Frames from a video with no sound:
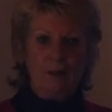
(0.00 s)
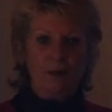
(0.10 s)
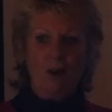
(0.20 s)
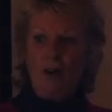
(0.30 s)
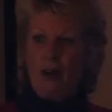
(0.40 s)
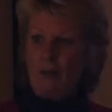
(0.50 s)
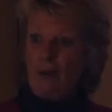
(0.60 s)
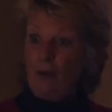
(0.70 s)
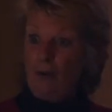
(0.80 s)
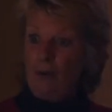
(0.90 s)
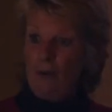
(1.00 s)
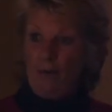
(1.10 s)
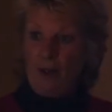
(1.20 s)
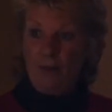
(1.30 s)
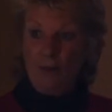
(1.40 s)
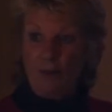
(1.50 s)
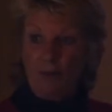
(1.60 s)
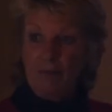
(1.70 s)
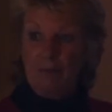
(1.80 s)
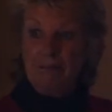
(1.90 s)
cocky with it all and thought,
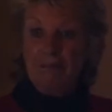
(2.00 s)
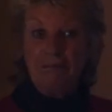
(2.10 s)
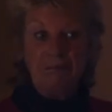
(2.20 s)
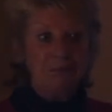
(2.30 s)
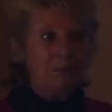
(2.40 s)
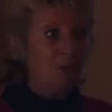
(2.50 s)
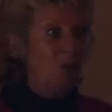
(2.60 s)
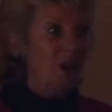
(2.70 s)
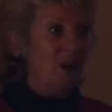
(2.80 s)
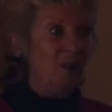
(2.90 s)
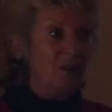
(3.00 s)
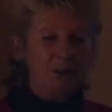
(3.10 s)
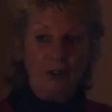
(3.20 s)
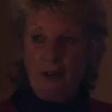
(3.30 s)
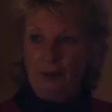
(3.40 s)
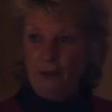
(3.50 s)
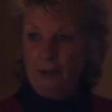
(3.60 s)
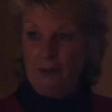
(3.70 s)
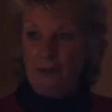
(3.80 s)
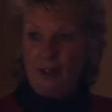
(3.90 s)
well, you know,
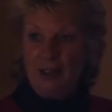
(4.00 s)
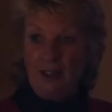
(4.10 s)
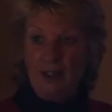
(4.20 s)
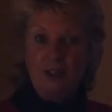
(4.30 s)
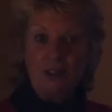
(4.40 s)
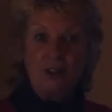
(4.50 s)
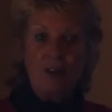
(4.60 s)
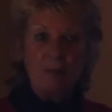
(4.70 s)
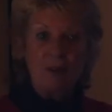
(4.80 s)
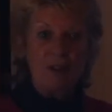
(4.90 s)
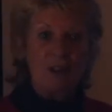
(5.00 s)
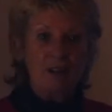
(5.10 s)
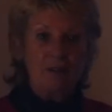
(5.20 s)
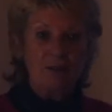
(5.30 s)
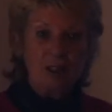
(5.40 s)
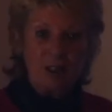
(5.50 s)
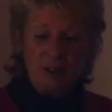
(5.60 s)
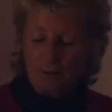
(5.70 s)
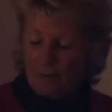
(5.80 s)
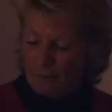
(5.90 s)
is that going to stop us? I don't think so.